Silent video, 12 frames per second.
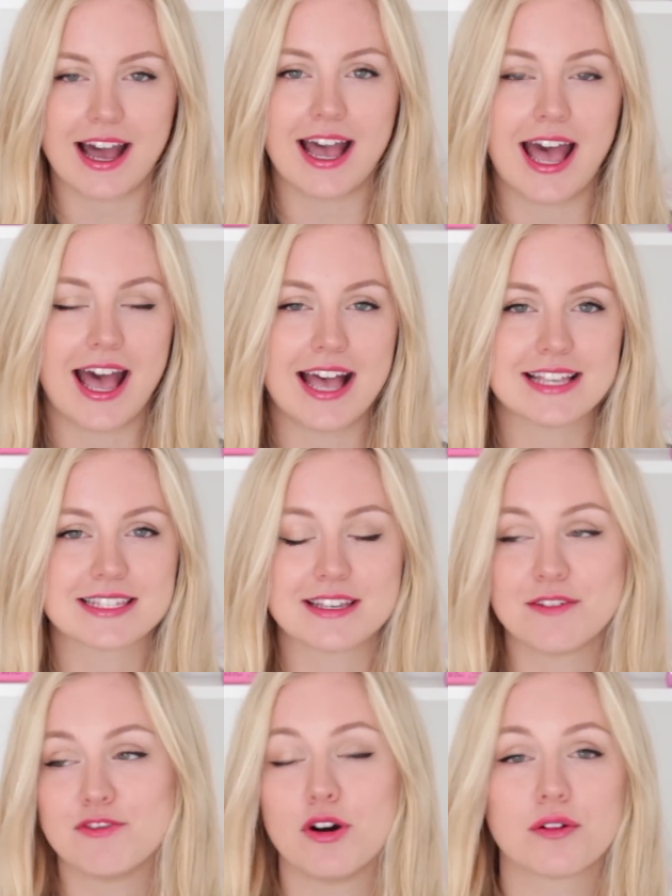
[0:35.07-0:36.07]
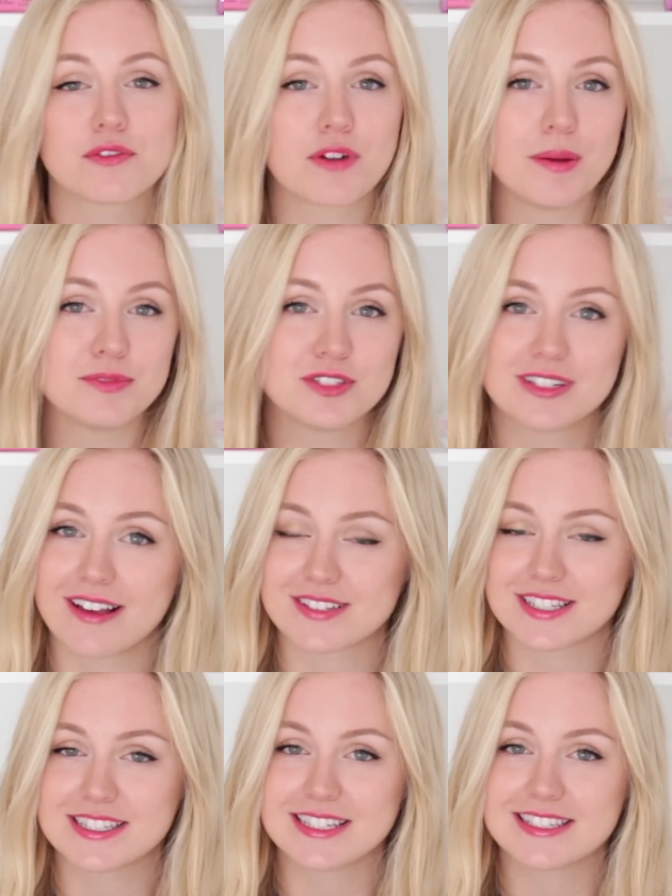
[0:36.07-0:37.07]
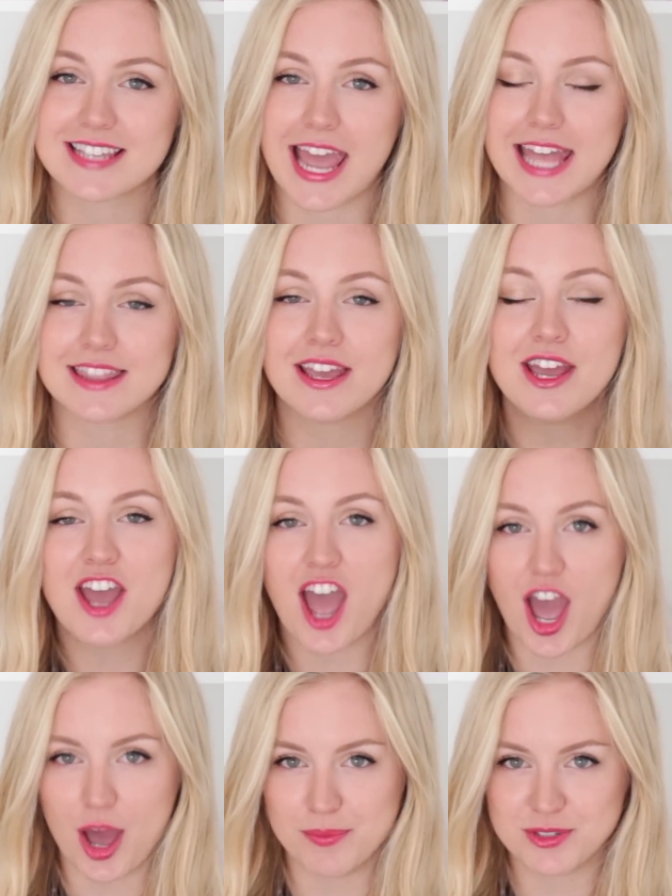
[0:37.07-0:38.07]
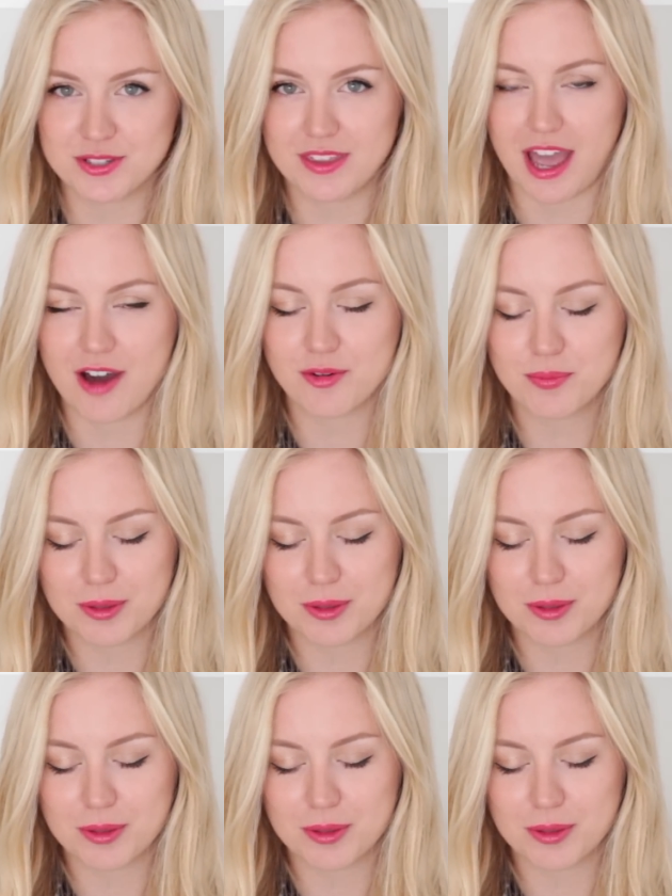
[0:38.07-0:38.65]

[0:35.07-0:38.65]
has evolved from 2010 up to now.